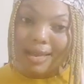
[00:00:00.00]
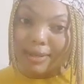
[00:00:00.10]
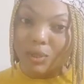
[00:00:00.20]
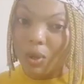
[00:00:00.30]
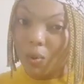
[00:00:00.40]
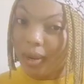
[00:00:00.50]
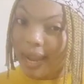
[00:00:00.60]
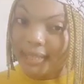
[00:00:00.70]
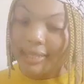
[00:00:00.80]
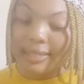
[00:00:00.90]
This one
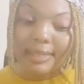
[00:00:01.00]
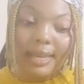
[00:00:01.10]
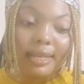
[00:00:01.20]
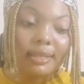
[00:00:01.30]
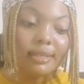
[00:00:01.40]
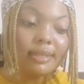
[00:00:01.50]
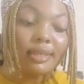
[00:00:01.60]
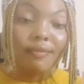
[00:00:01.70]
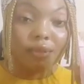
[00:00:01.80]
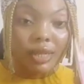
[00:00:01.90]
lightens in
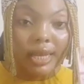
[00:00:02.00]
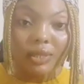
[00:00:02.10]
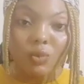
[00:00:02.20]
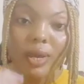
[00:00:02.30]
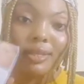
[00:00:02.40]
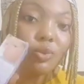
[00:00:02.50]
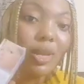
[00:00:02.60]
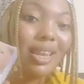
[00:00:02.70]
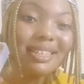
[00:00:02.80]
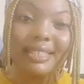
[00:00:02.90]
7 days, while this
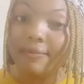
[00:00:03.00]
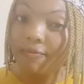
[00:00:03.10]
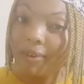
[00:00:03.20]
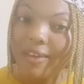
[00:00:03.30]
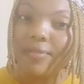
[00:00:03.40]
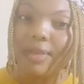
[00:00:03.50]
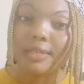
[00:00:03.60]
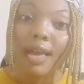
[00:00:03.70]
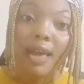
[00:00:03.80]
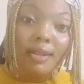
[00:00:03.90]
one lightens in 5 days.
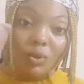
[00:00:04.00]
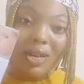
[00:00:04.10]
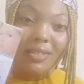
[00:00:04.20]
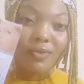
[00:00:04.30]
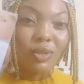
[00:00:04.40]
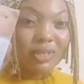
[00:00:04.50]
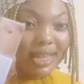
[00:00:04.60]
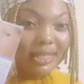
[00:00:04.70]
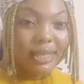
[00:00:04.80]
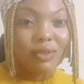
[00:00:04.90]
This one is for
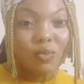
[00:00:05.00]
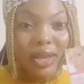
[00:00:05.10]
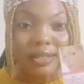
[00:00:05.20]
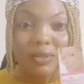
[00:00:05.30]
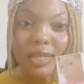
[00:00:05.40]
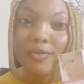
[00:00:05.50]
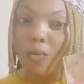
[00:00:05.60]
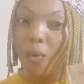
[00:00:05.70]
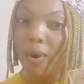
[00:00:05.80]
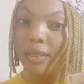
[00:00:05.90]
dry skin, while this one is
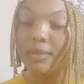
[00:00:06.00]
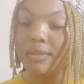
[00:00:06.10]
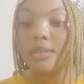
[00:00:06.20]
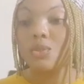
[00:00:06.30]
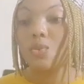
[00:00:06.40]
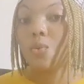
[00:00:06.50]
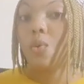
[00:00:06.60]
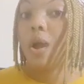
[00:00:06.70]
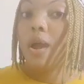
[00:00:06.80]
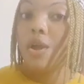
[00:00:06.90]
for oily skin. So
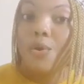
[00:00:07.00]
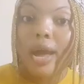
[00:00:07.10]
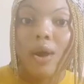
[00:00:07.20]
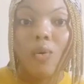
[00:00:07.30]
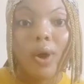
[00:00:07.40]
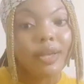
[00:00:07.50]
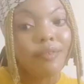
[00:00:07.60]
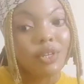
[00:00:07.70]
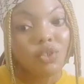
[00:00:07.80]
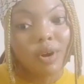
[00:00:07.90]
you can go and
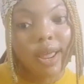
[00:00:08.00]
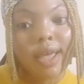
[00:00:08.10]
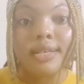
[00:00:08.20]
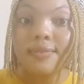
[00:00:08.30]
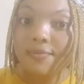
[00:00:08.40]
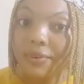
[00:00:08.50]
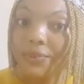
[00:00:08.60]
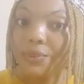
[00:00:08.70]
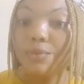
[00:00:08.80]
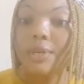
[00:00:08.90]
give it a try. It's very
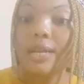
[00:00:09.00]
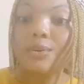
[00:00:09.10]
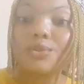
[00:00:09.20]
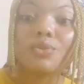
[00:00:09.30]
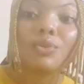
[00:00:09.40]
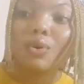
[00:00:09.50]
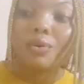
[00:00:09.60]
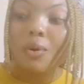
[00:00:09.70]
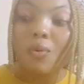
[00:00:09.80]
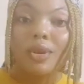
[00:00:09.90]
good. And also
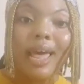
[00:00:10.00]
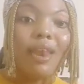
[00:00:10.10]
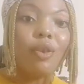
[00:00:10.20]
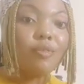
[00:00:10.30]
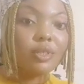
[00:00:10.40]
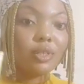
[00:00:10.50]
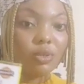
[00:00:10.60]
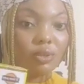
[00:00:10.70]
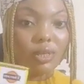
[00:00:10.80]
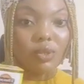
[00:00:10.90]
another one I love is
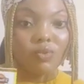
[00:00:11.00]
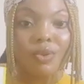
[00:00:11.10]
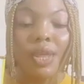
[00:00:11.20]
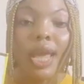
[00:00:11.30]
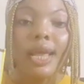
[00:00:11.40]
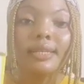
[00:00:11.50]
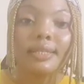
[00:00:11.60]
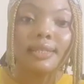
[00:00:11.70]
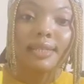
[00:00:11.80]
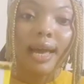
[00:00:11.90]
also this one.
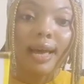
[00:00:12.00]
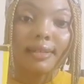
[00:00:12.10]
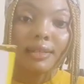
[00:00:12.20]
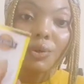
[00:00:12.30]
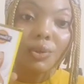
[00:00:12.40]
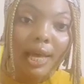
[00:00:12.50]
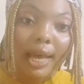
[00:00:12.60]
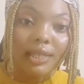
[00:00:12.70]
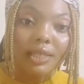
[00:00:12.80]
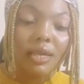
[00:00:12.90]
This is zero
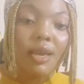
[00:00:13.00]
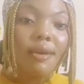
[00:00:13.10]
touch.